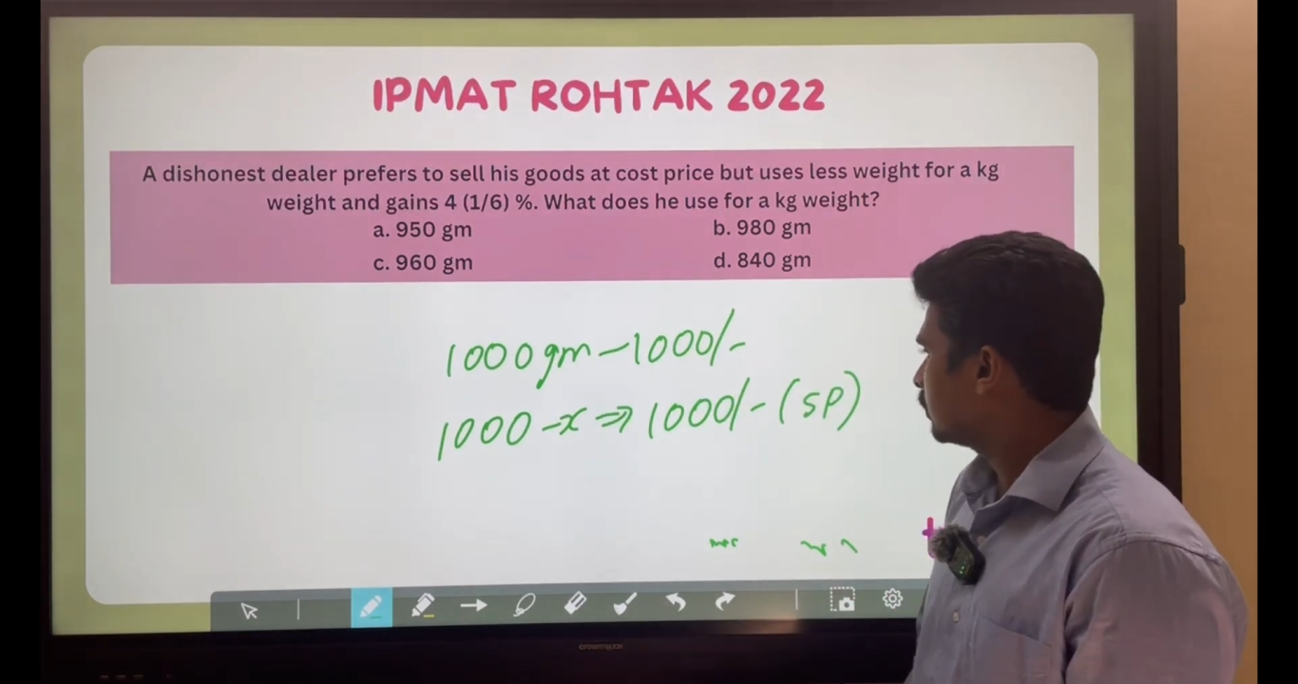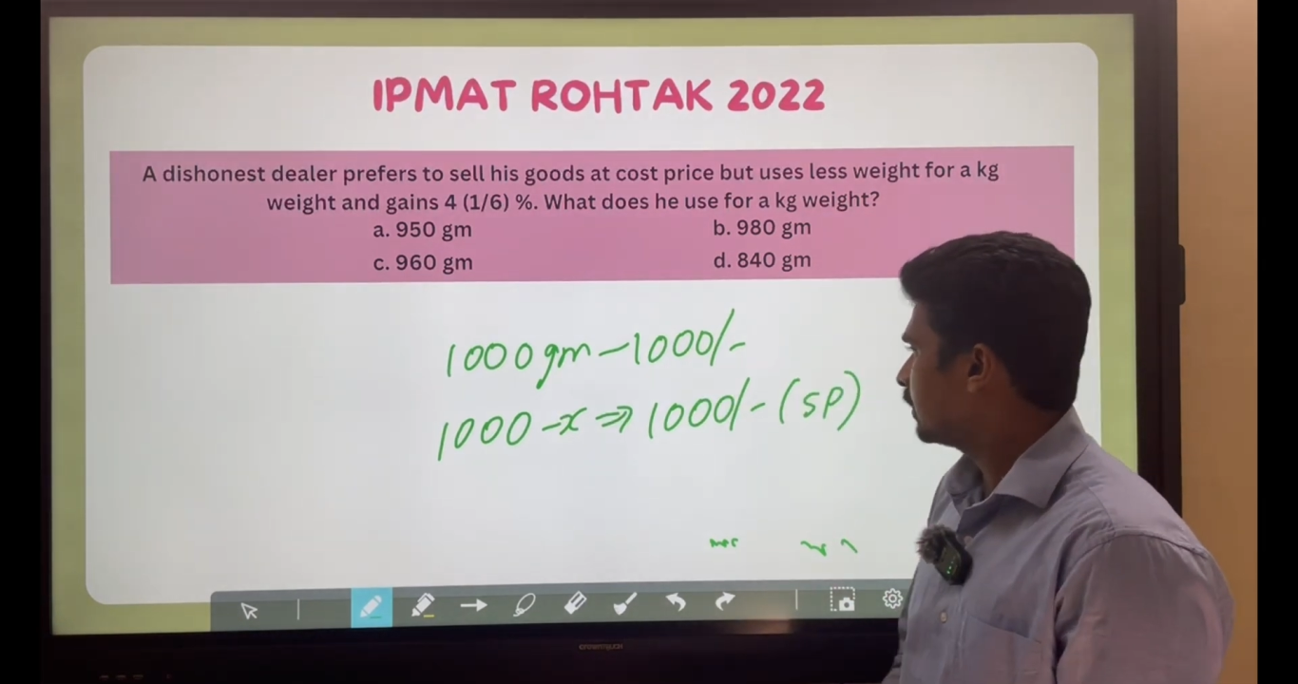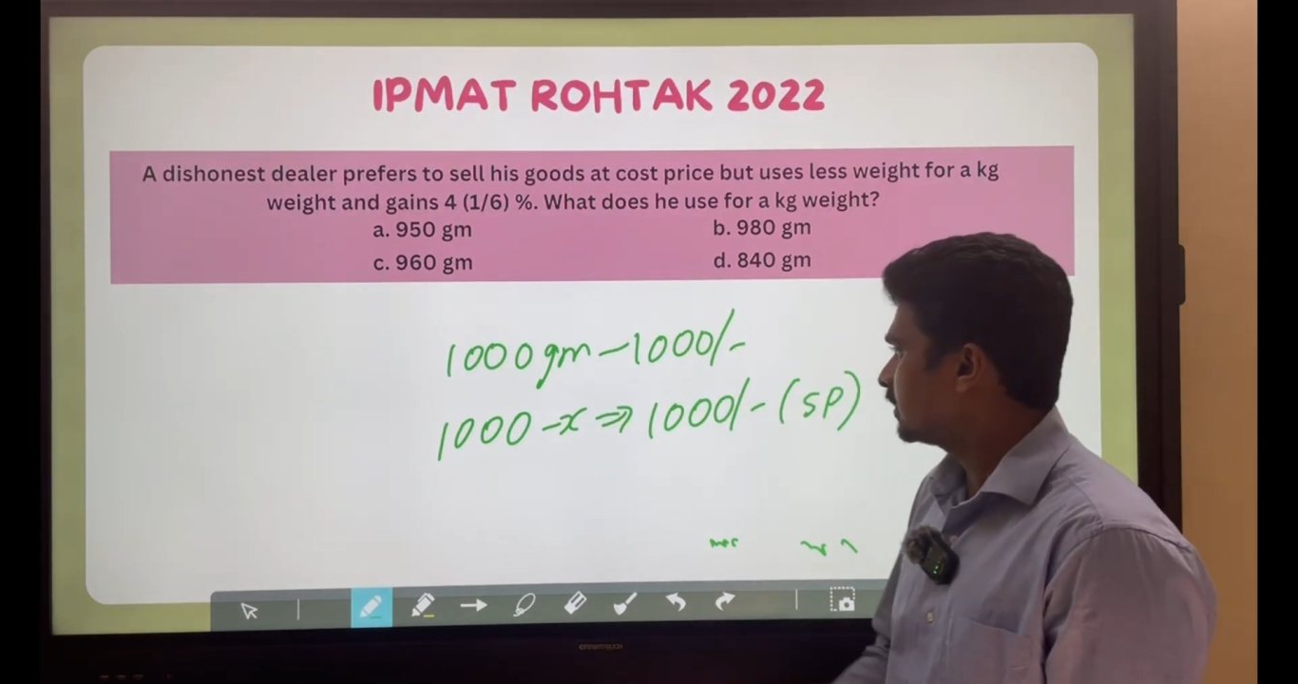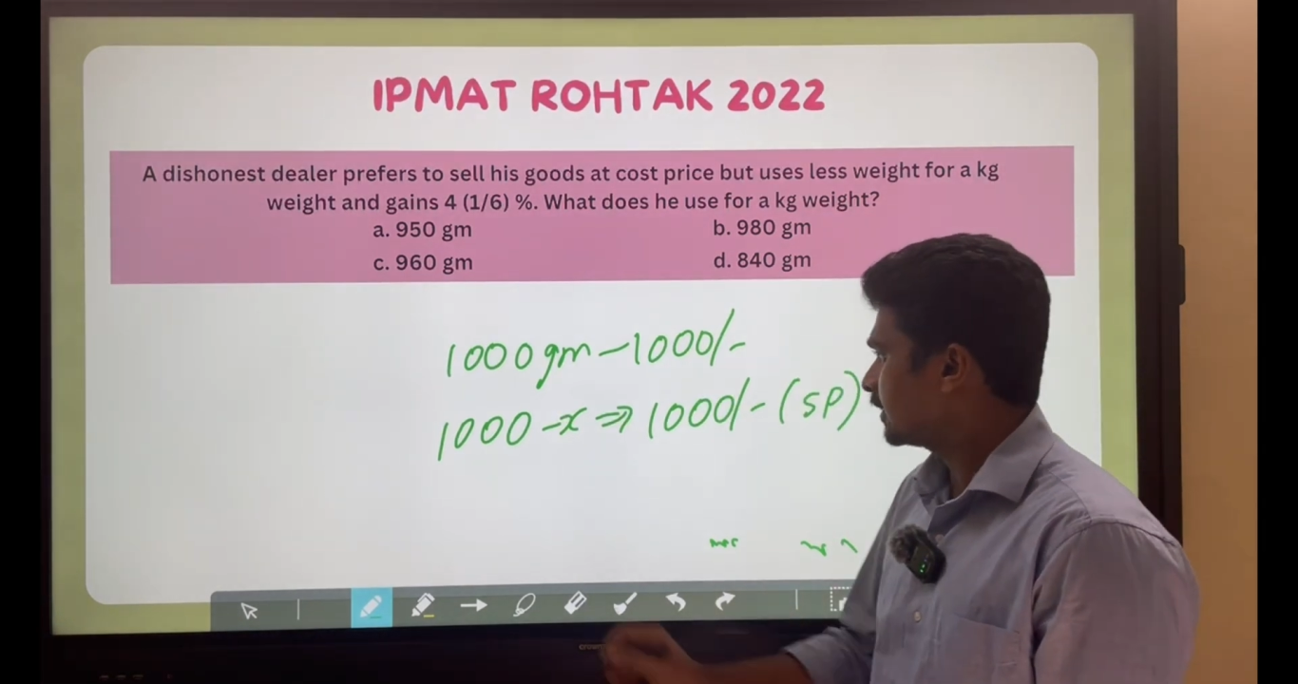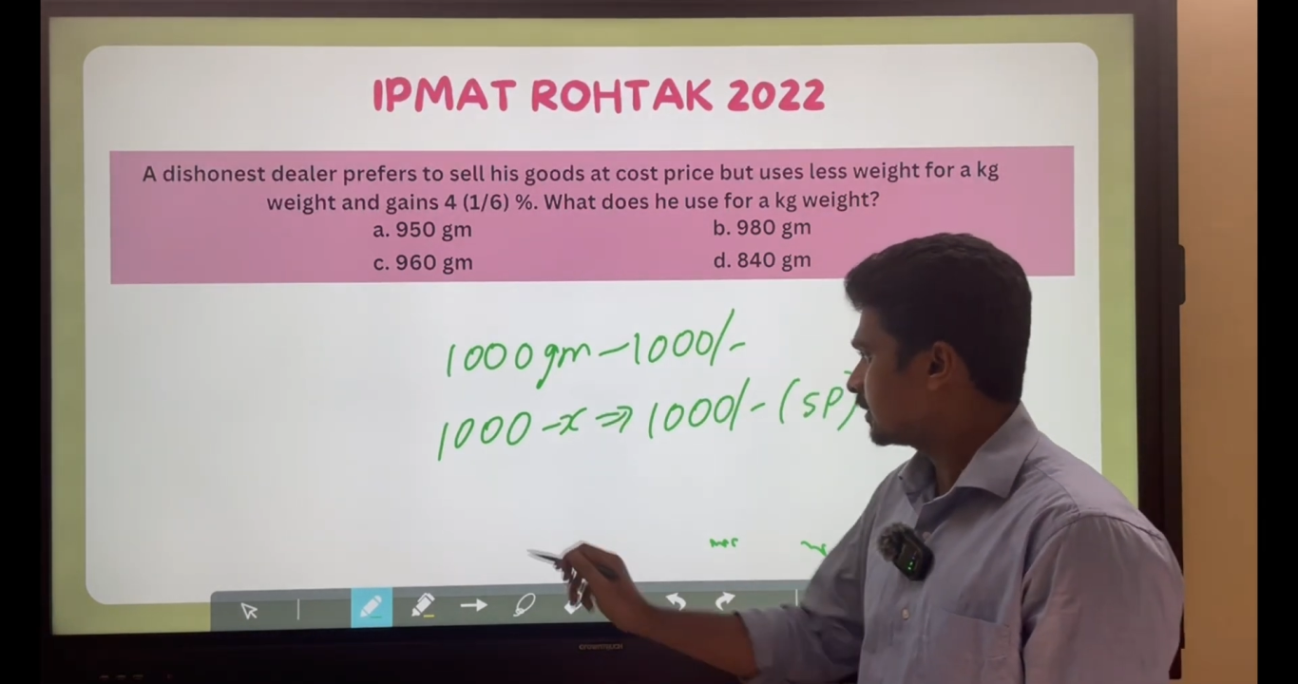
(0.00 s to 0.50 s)

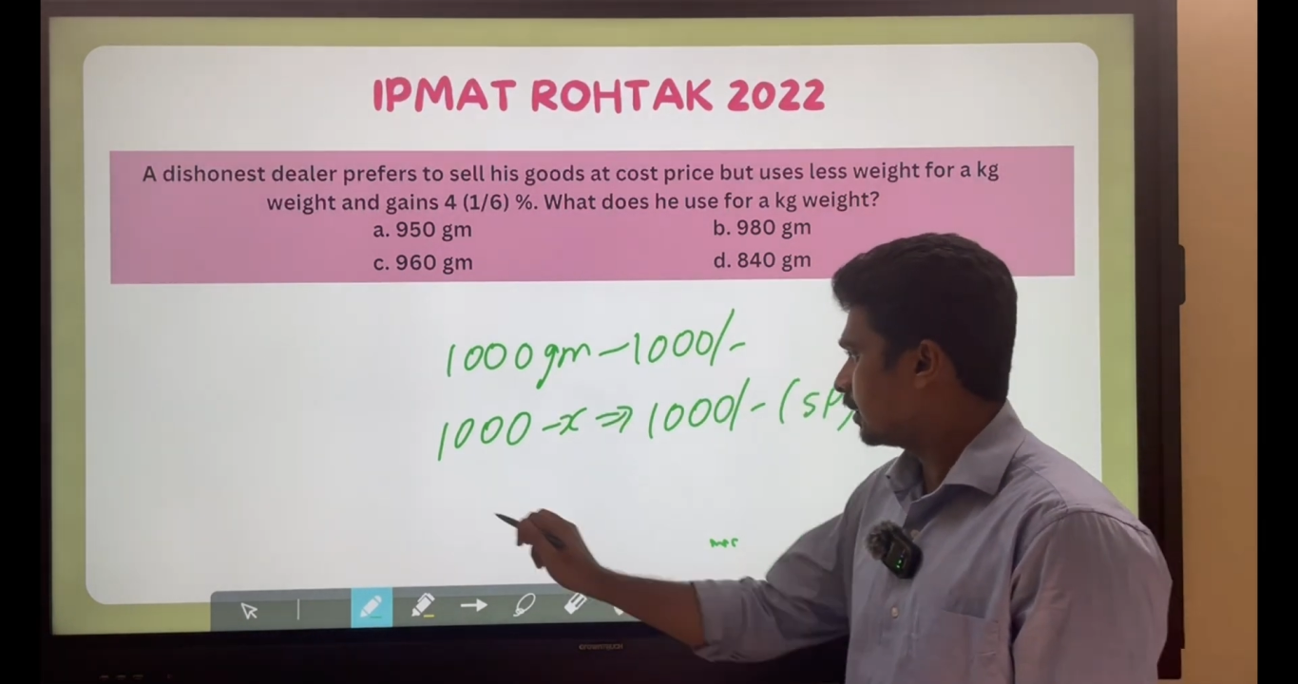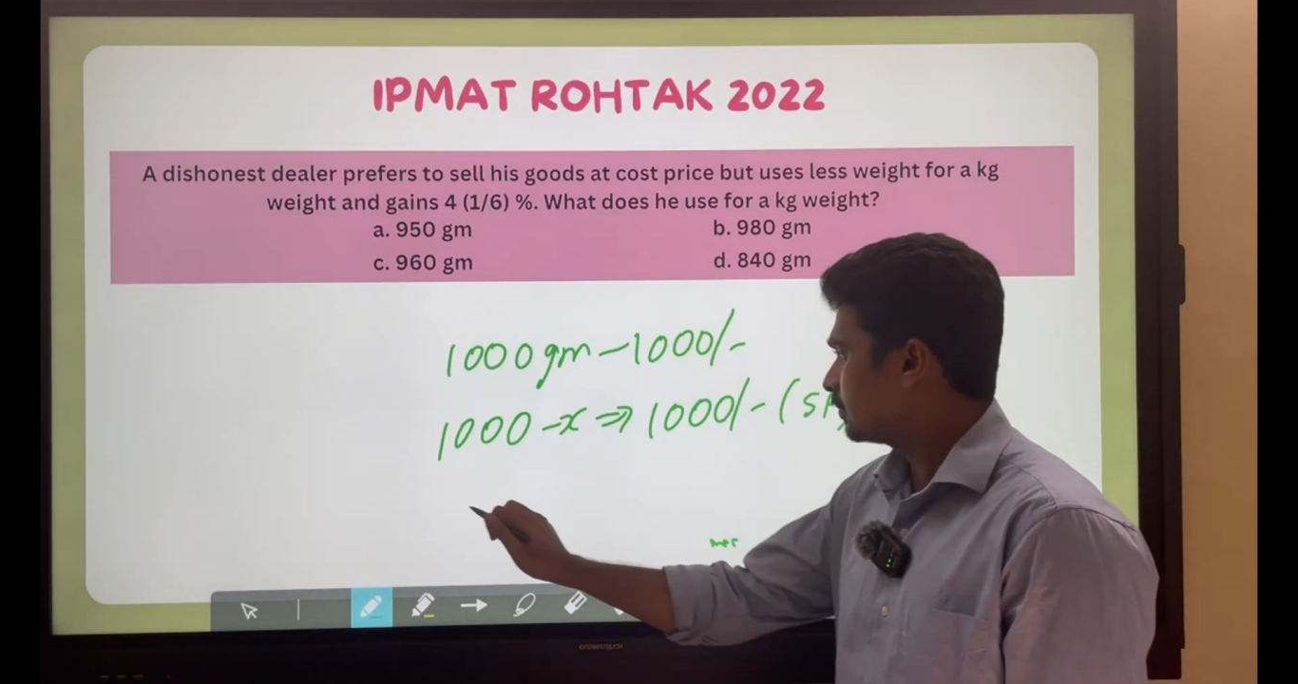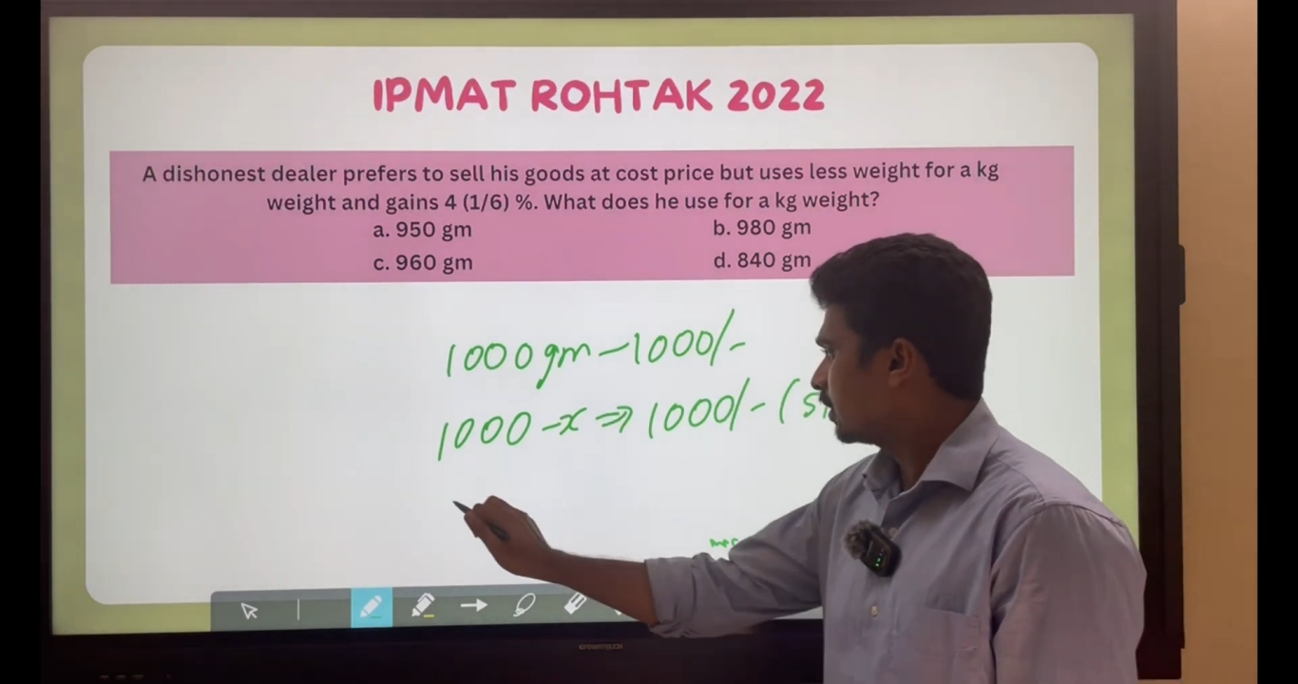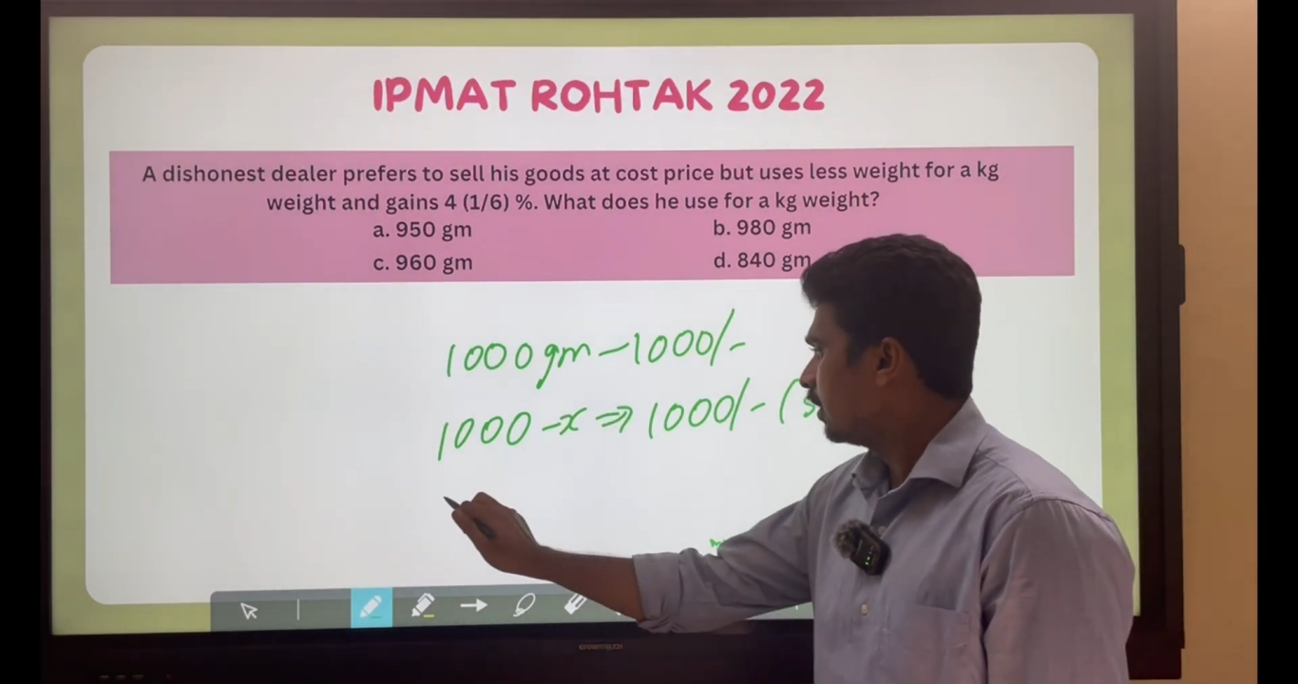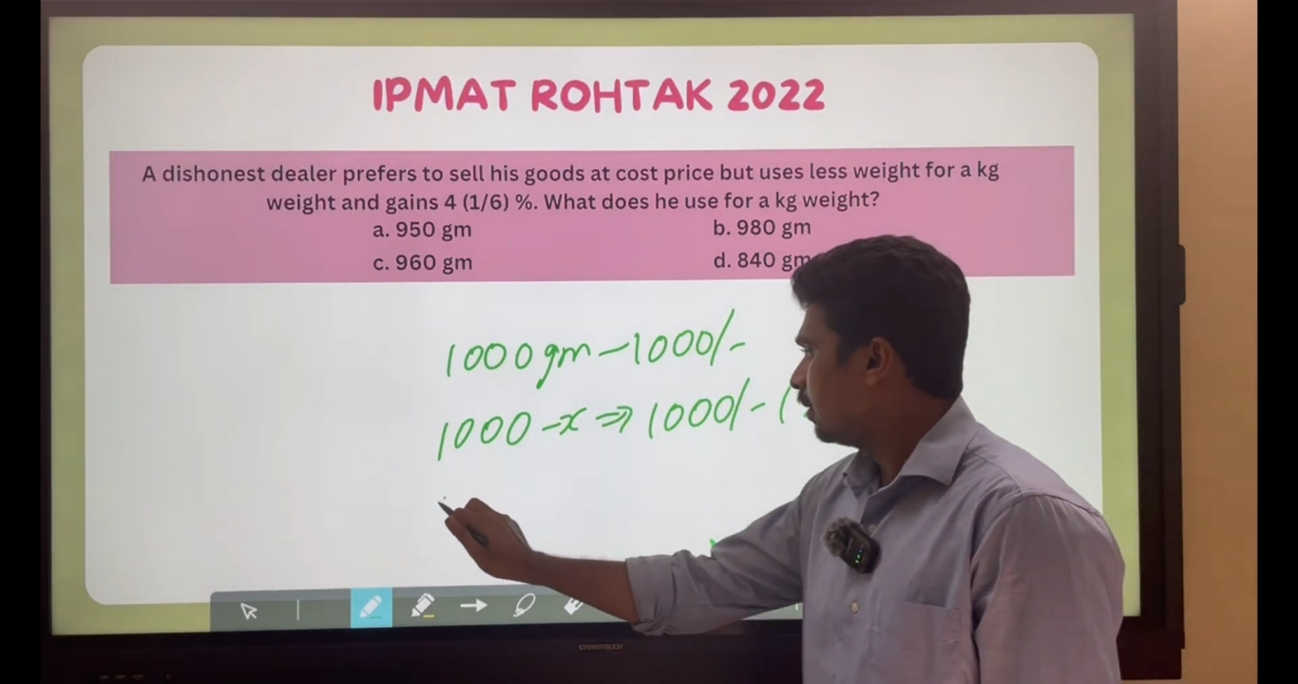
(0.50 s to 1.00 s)
1000 minus x
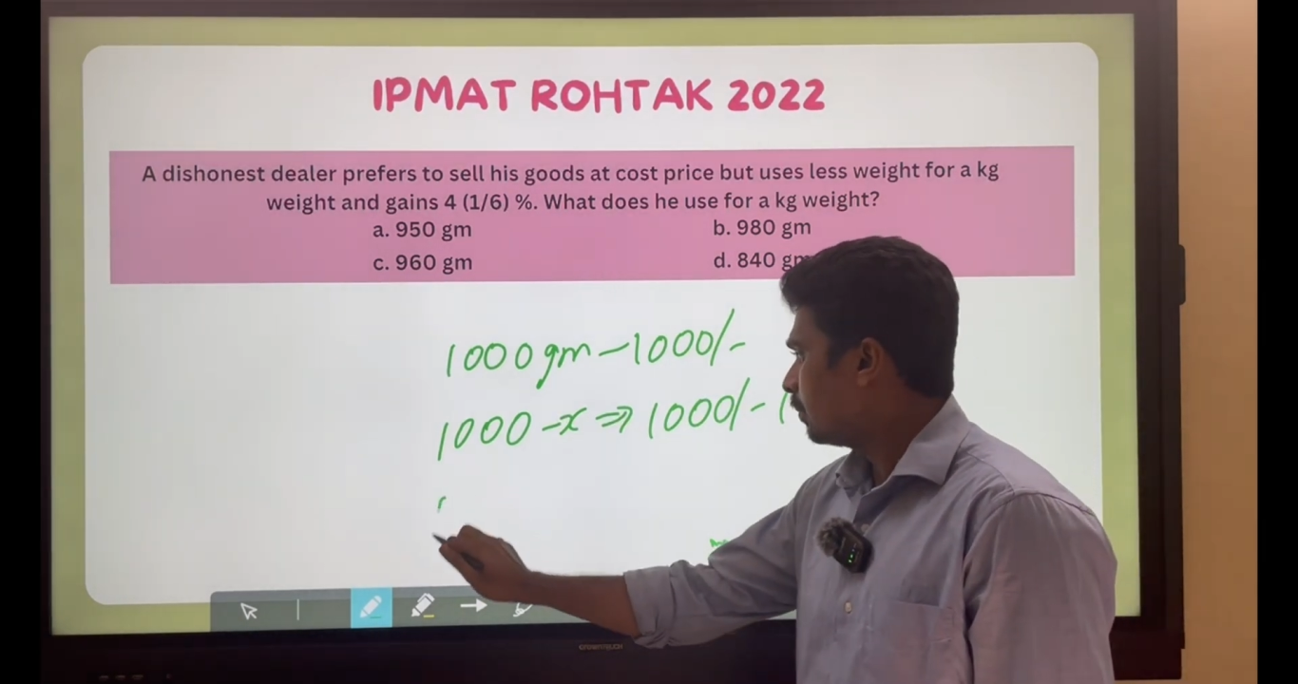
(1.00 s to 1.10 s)
grams.